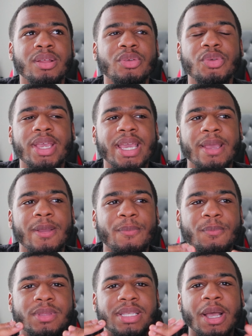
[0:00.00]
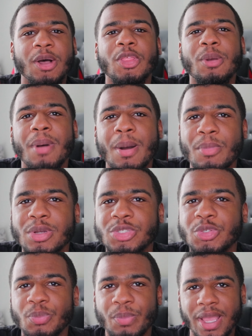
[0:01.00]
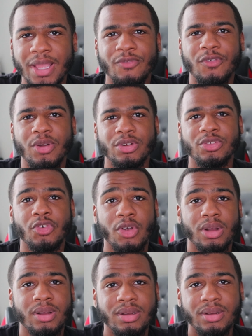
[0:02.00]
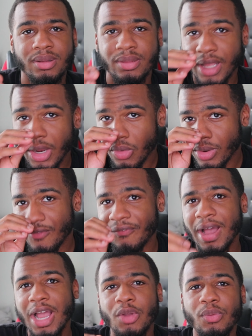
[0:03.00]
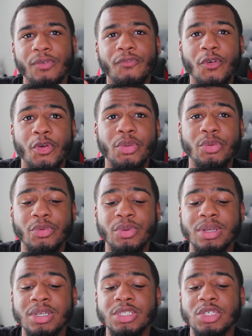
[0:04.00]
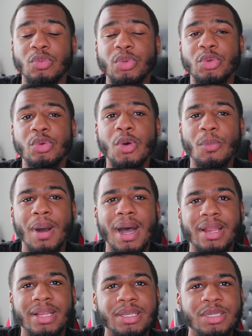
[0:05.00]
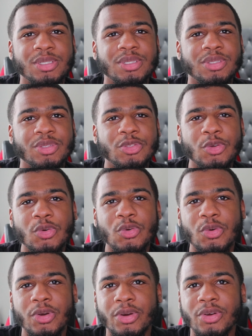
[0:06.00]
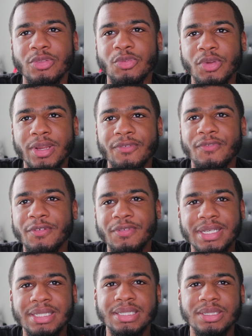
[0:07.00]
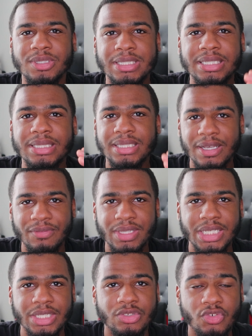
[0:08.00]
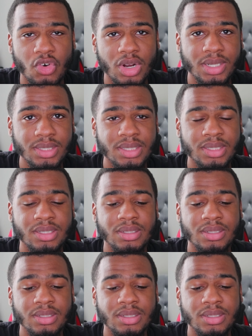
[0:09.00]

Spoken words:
you can't tell them how much you paid for the truck. They're going to value it for you. So when you go buy these newer 2015, 16, 17 trucks,